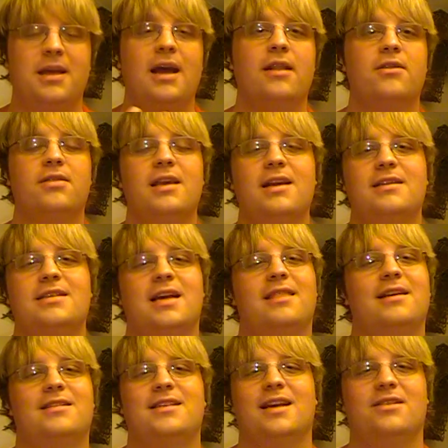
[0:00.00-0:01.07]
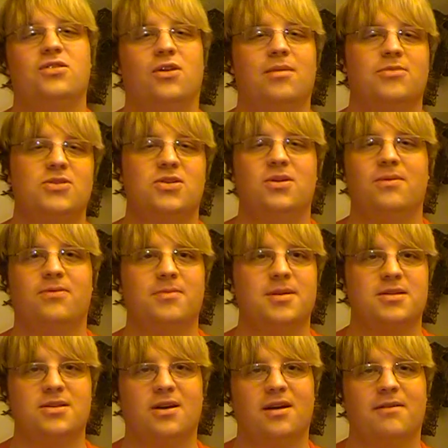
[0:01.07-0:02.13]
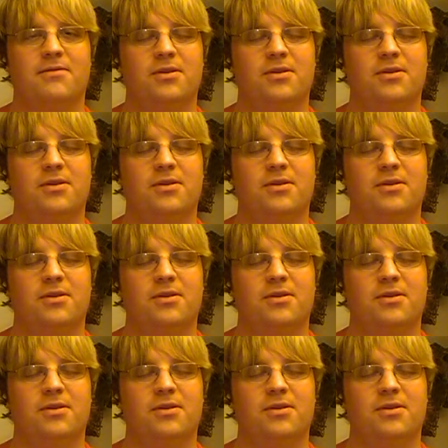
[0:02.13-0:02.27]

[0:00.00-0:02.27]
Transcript: The other thing is I think Santorum was doomed from the start.